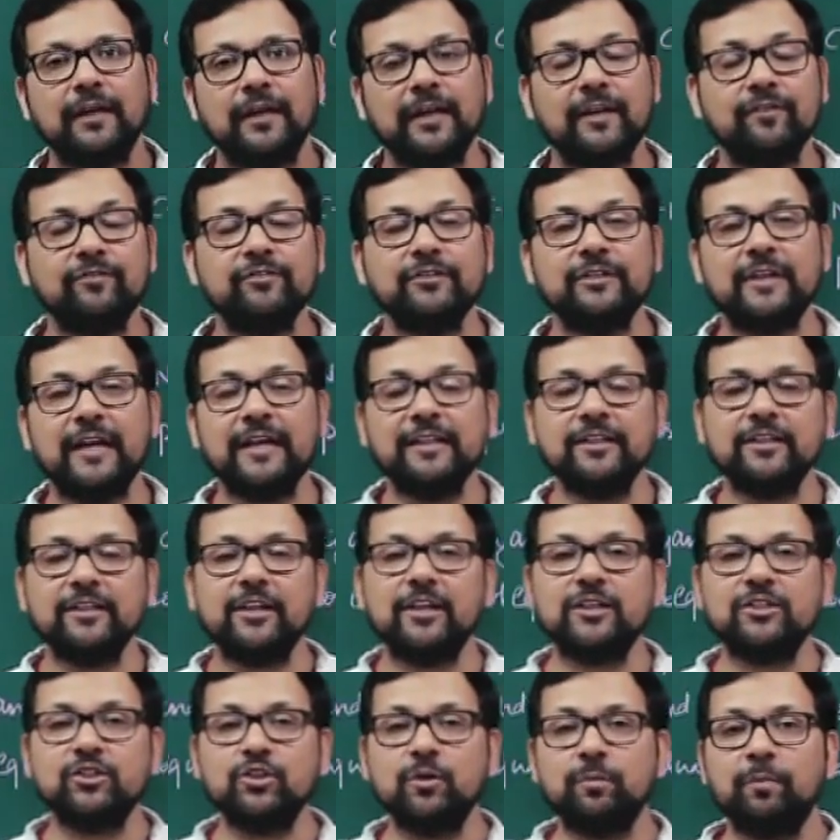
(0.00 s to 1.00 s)
If 10
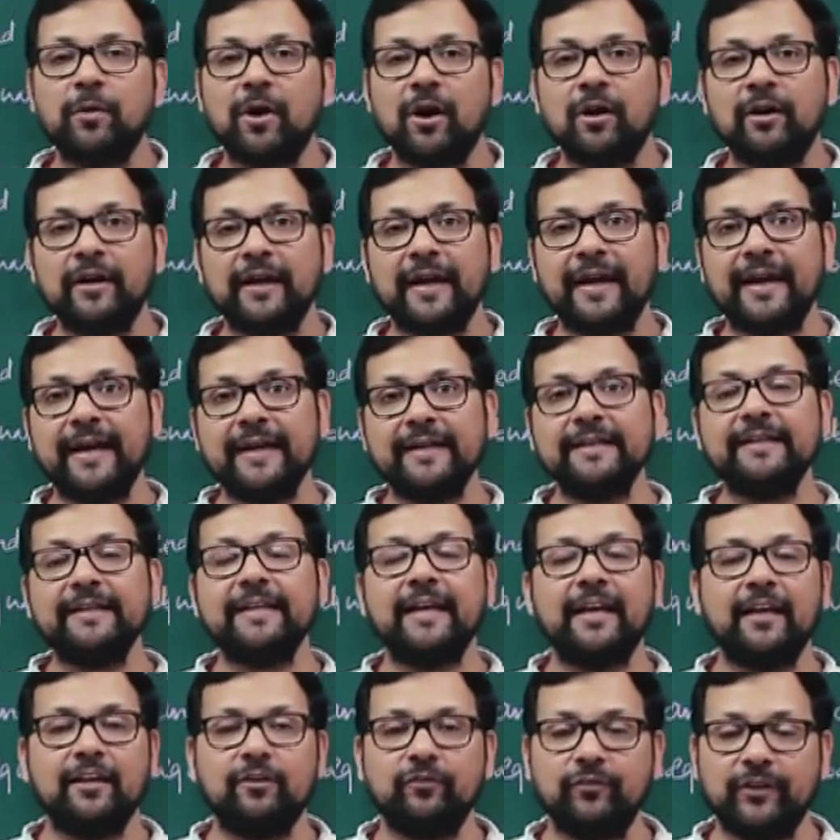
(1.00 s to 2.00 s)
raised to power 8
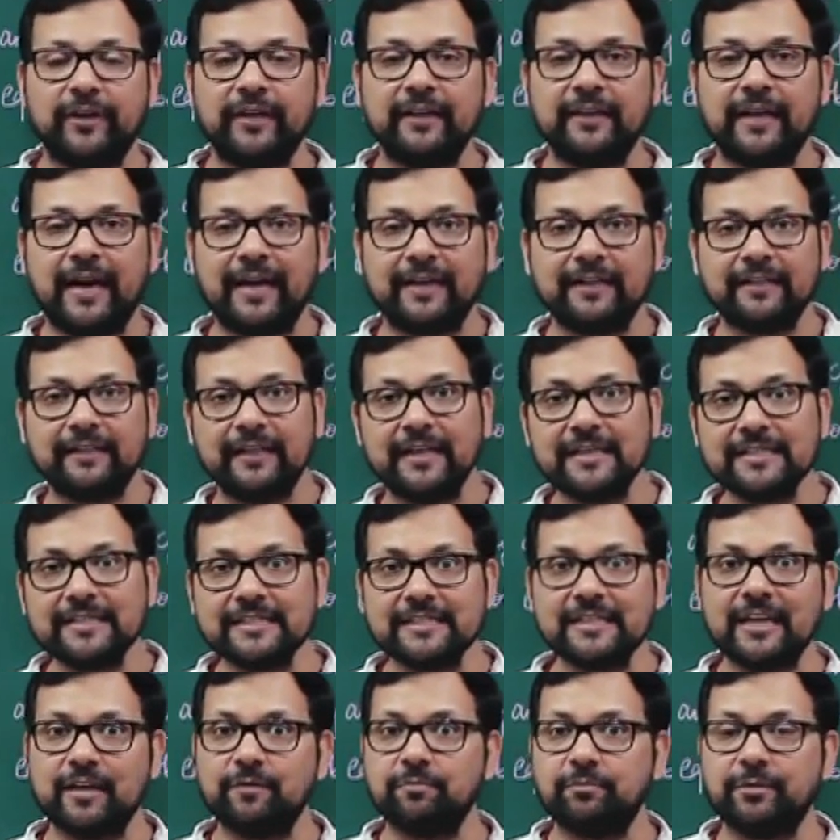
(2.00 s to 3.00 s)
Kelvin at this
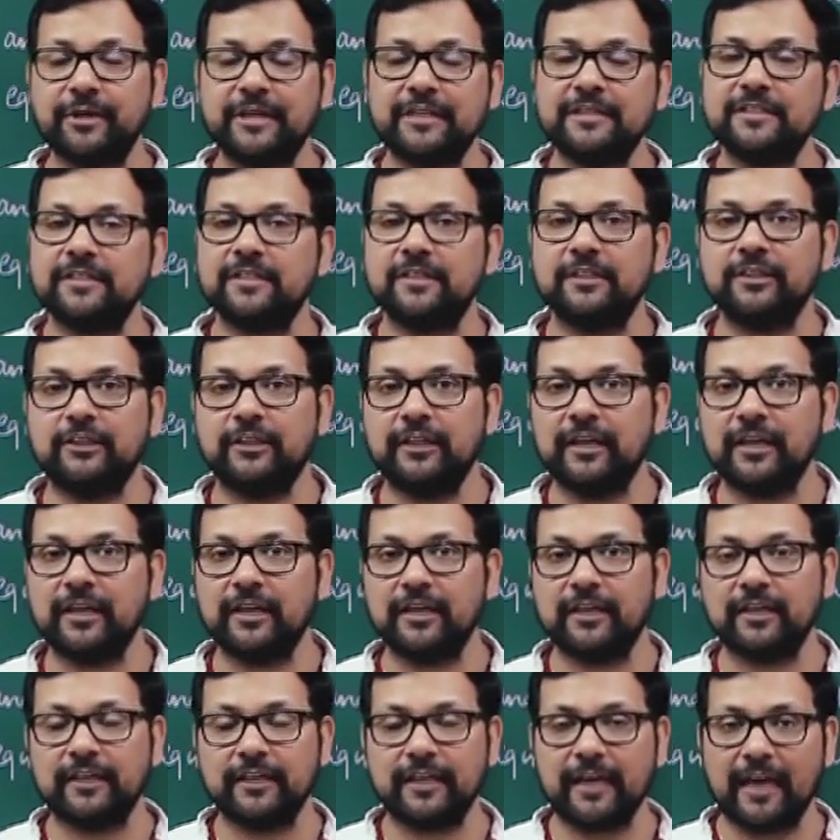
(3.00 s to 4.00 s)
temperature,
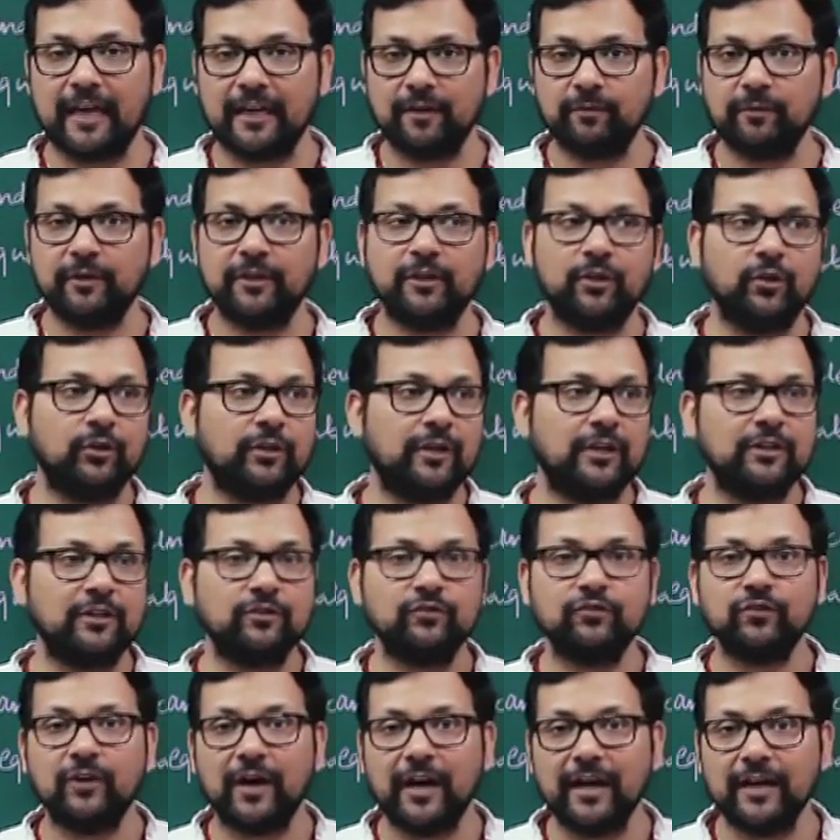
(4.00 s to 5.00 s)
there can be, you can
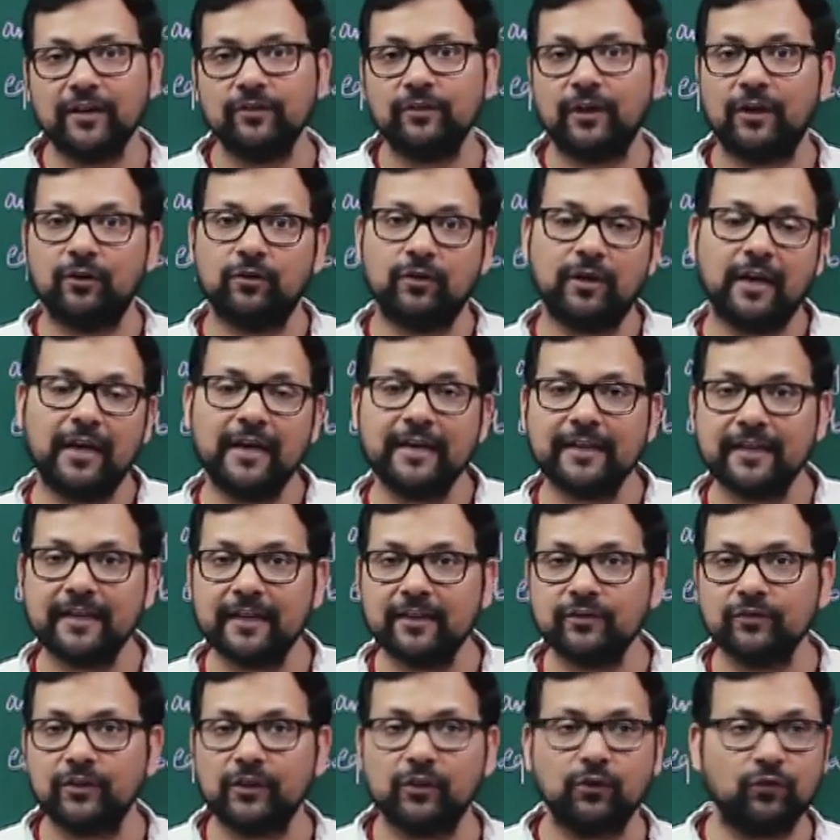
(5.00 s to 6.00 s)
find, or I
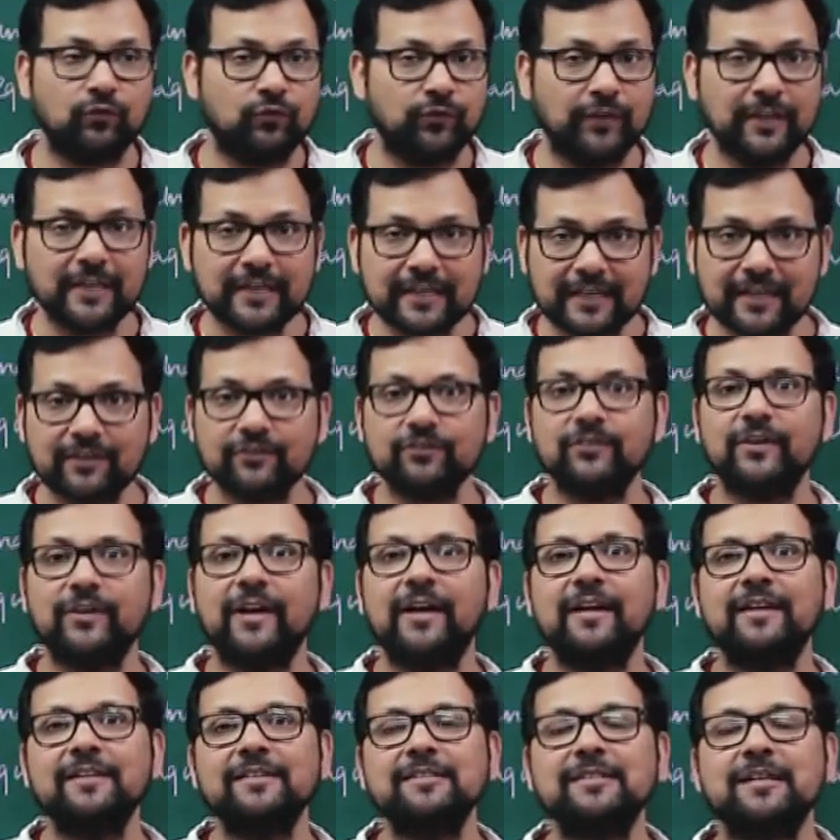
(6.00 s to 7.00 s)
can find, or we can
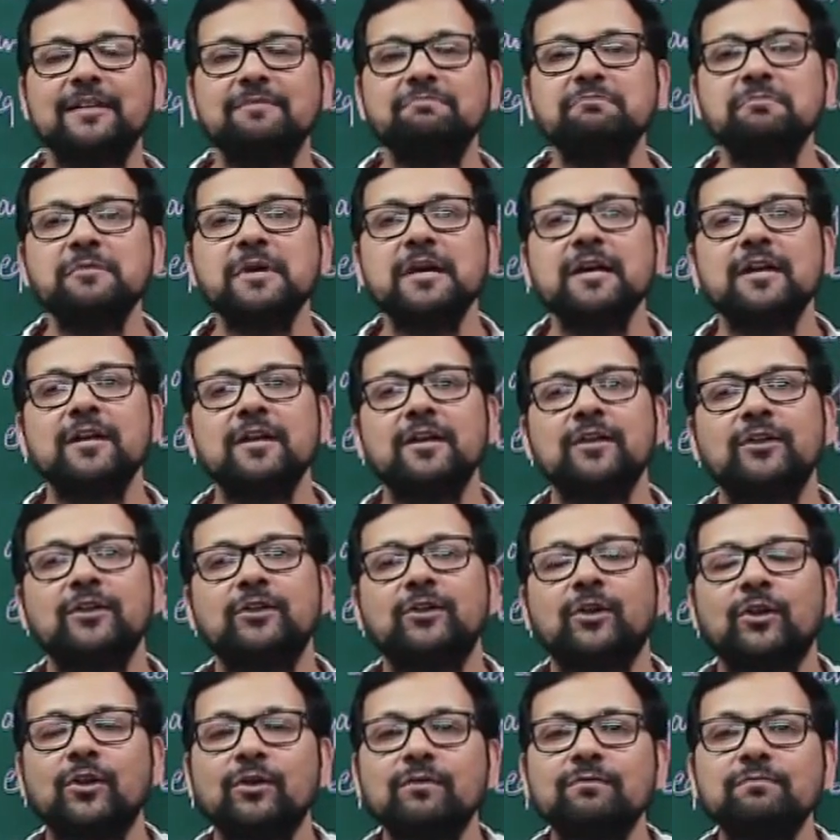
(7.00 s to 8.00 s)
find some,
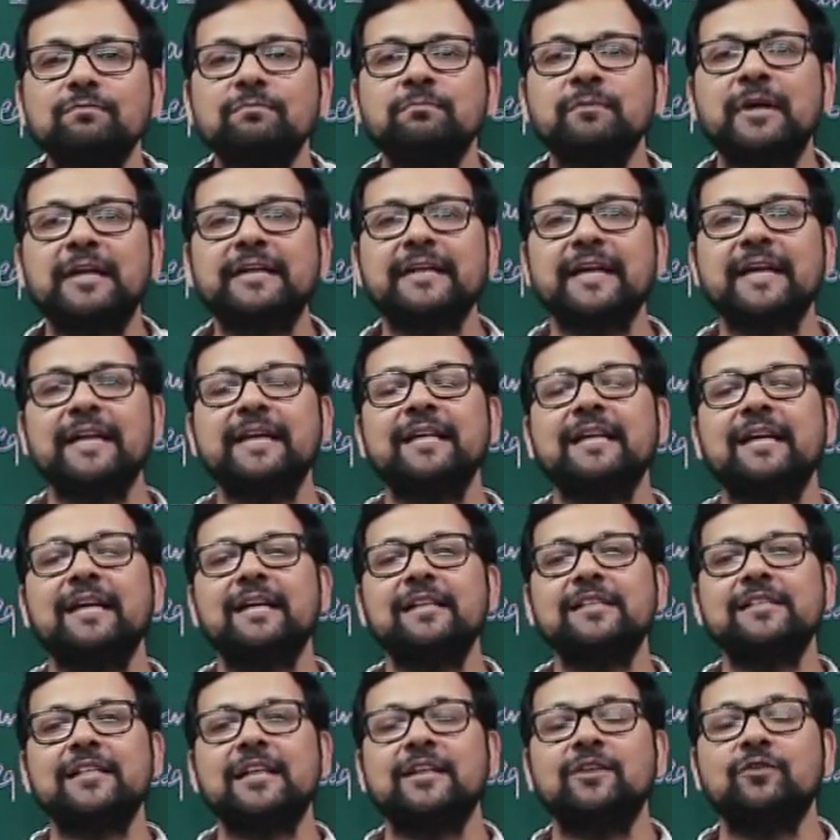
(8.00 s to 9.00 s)

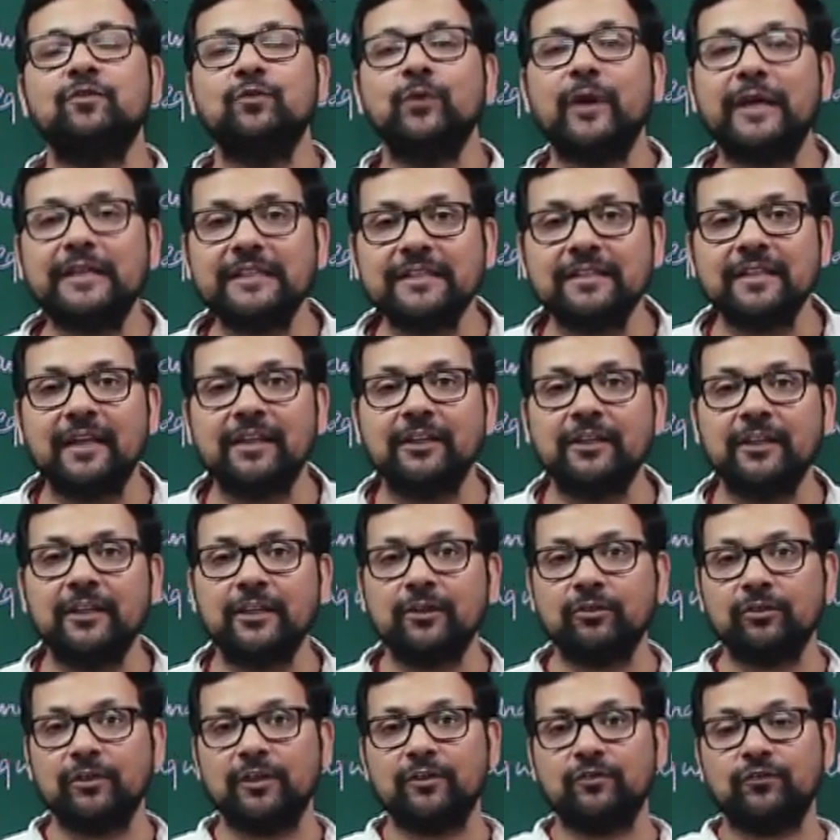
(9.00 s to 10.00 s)
materials in which the
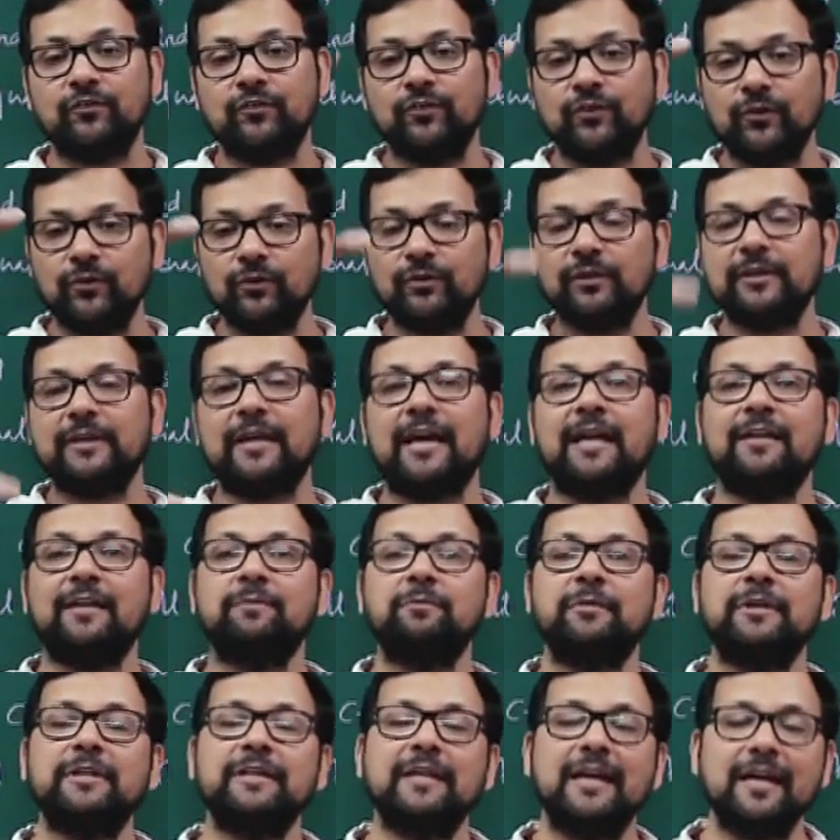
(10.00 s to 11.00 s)
nuclear fuel
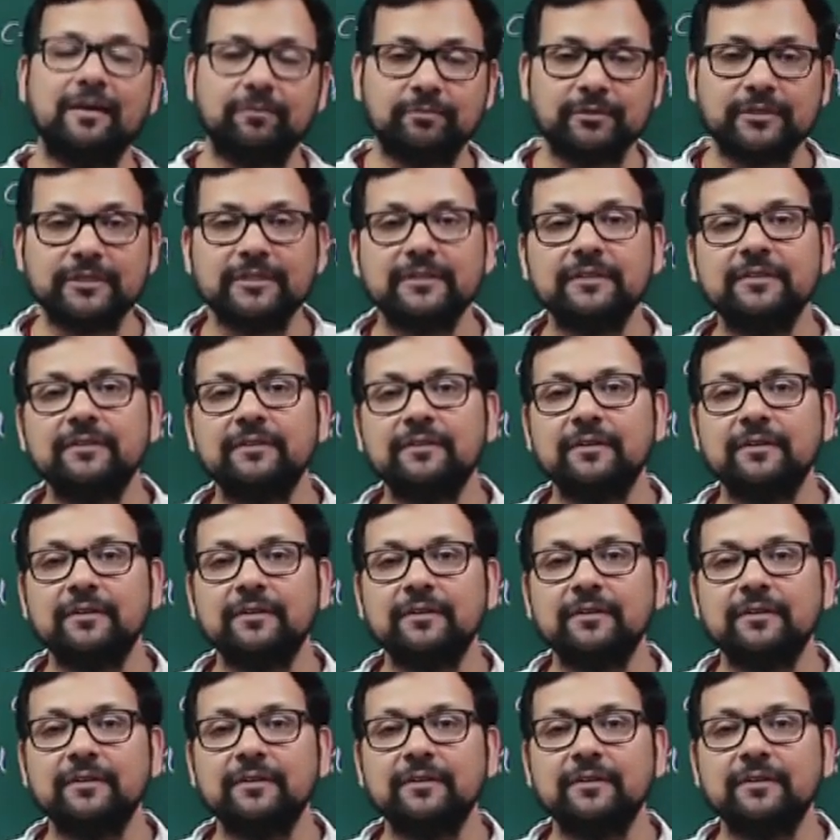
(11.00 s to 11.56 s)
can be kept.